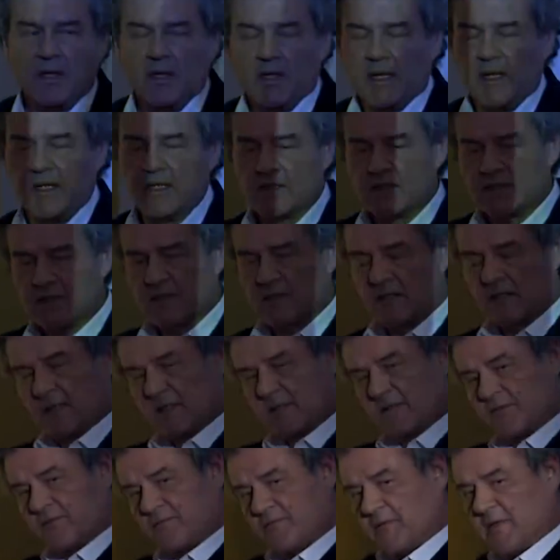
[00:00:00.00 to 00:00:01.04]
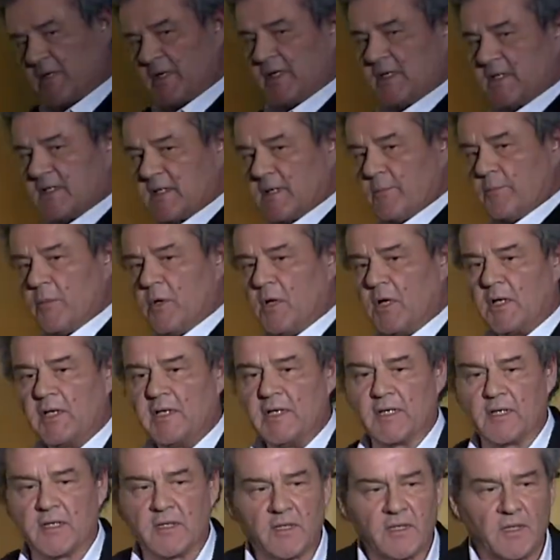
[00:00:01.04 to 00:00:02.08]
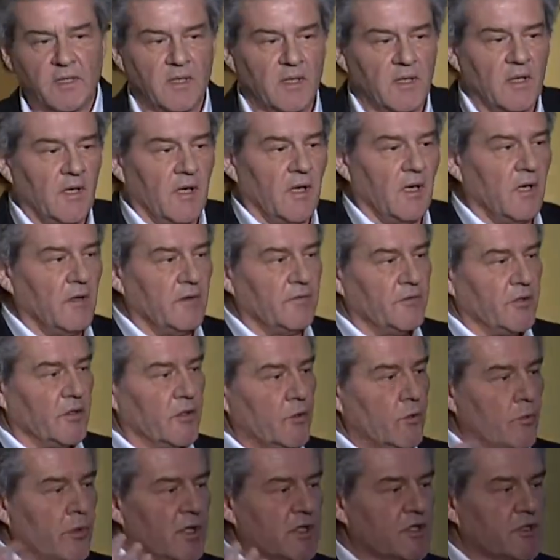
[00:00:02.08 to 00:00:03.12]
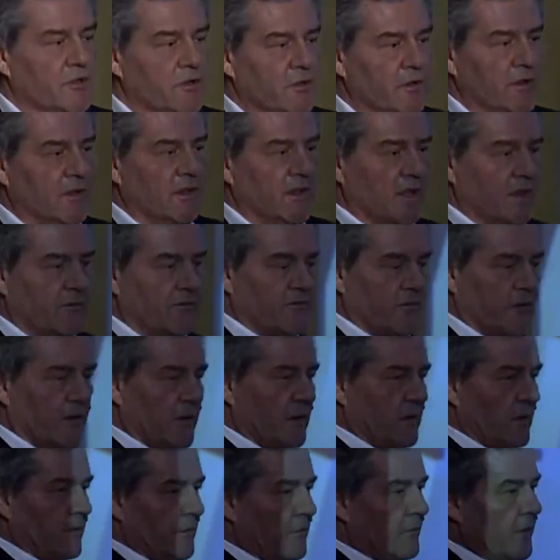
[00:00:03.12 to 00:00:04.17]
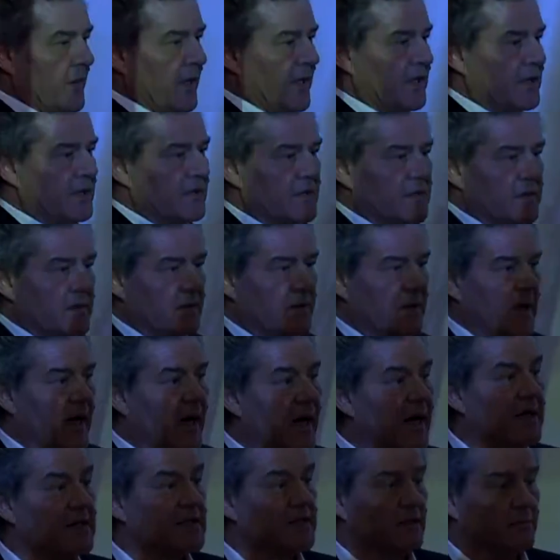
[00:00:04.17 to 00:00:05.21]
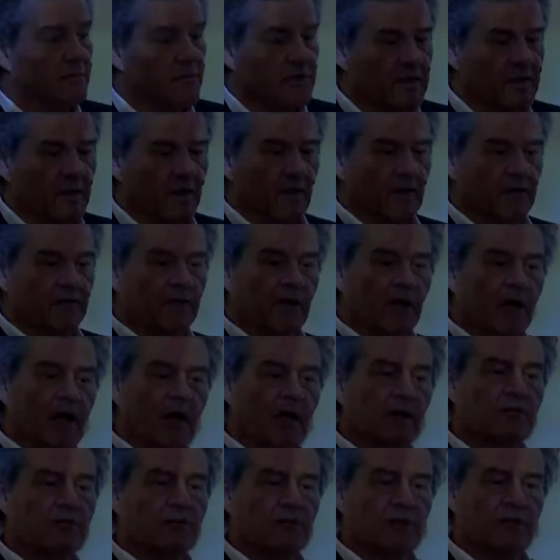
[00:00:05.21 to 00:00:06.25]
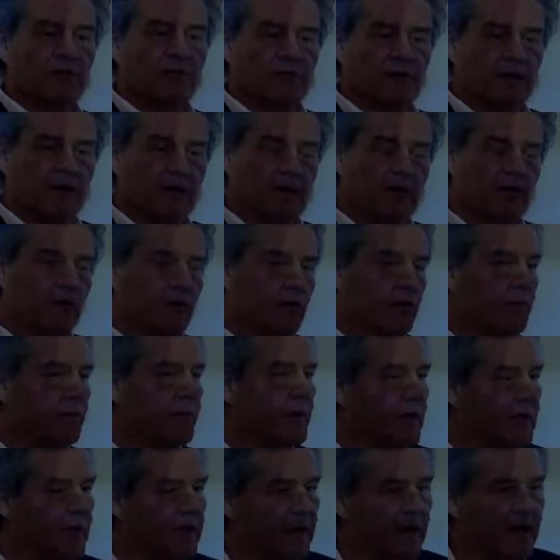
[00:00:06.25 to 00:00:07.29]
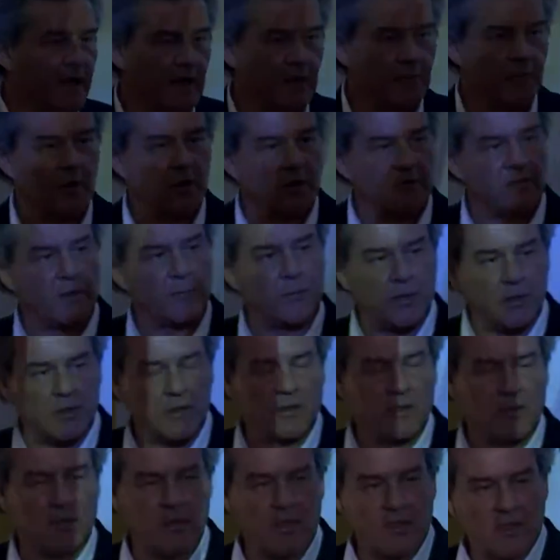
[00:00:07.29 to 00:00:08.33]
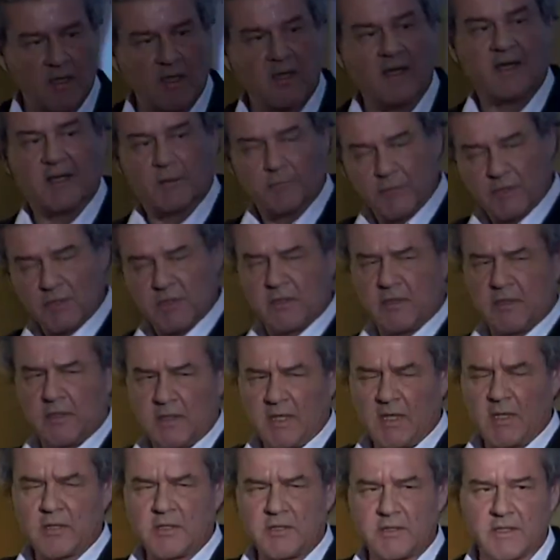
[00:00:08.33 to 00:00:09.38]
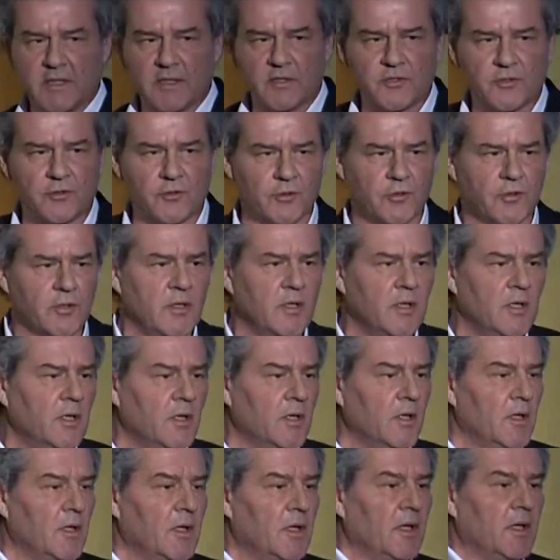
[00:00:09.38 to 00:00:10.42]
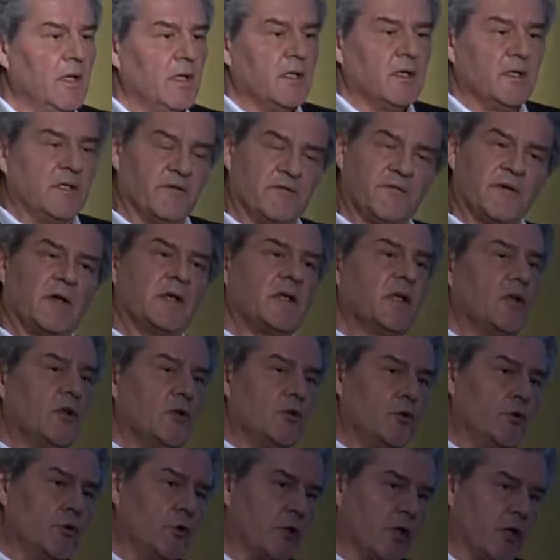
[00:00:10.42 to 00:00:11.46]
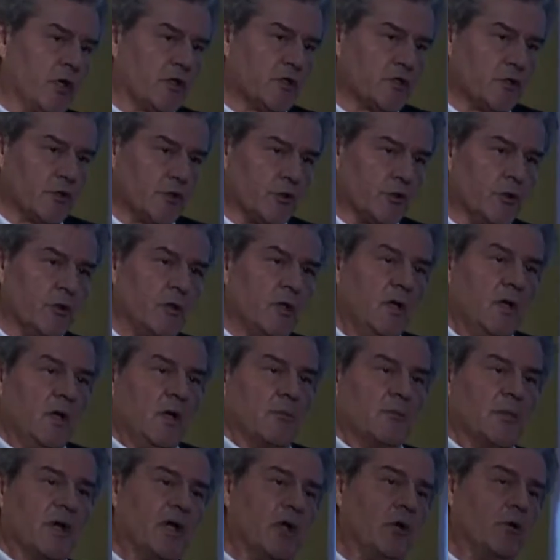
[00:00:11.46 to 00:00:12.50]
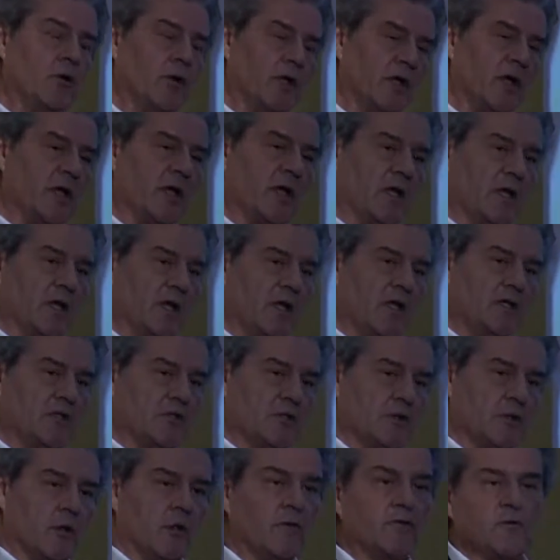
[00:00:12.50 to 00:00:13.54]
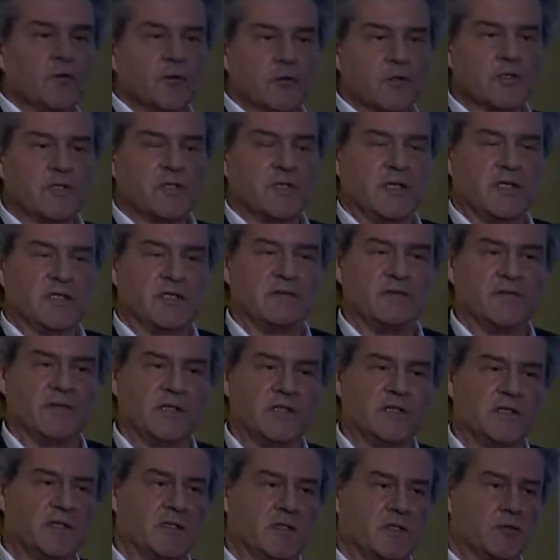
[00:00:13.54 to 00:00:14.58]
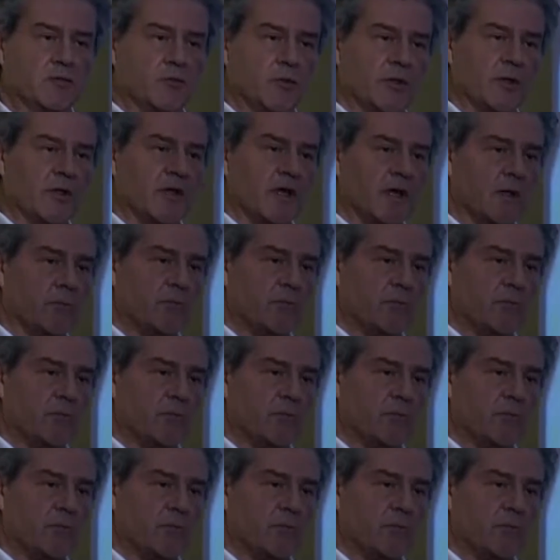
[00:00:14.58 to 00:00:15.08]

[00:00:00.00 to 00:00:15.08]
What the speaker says: It's very symbolic of a question that Frank Lloyd Wright asked himself, how to define the new paradigm of American architecture, defining a new culture by looking at nature. Of course, native Indians were there